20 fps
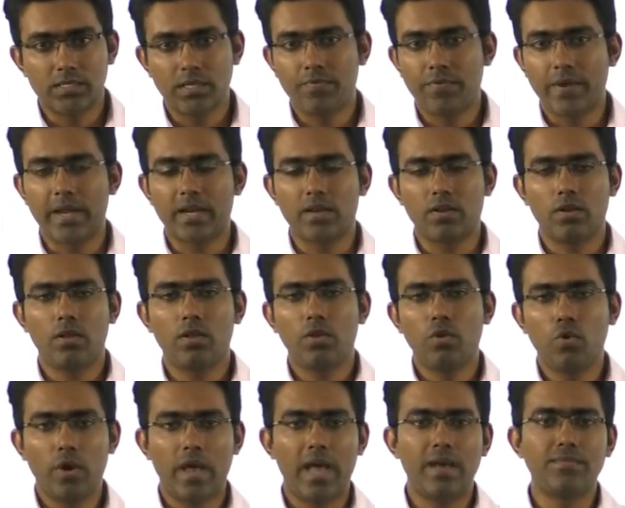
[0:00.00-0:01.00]
In fact,
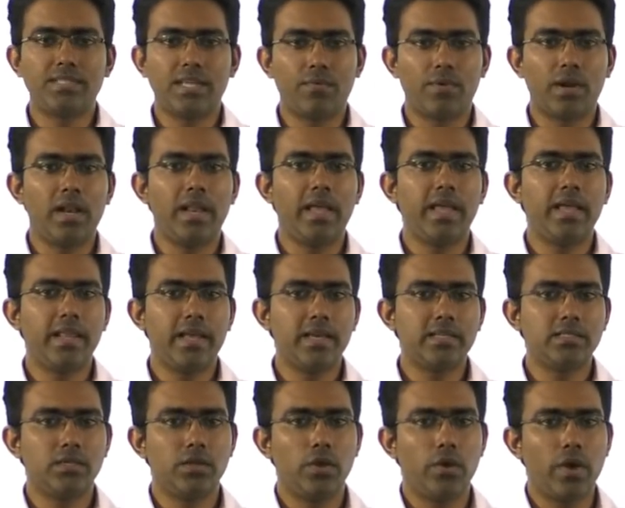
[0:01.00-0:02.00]
you have several
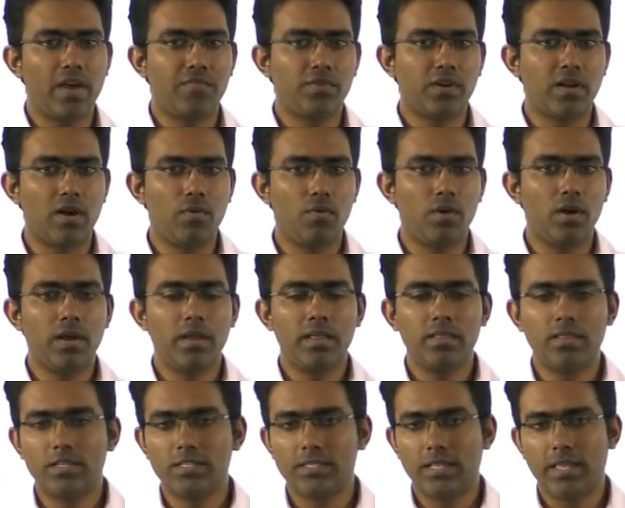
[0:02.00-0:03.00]
areas you have to cover
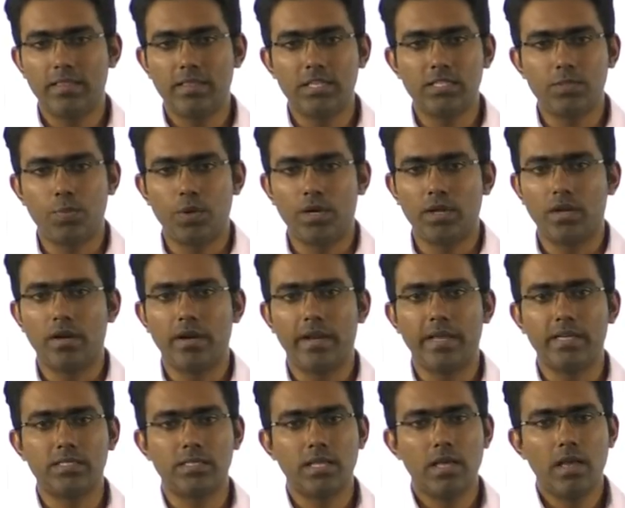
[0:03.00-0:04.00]
in these particular
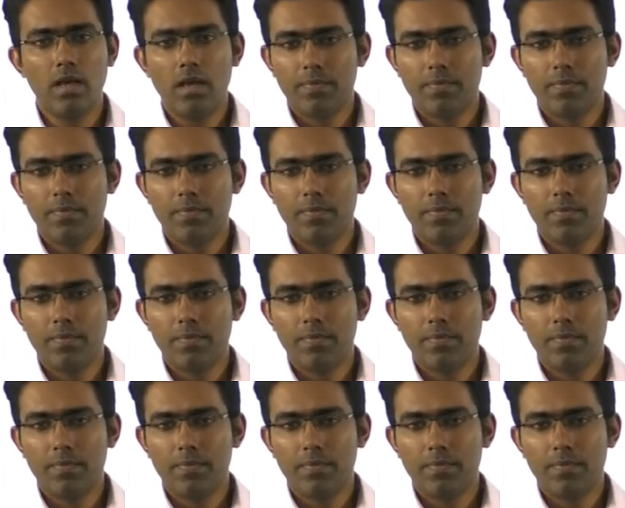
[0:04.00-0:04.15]
days.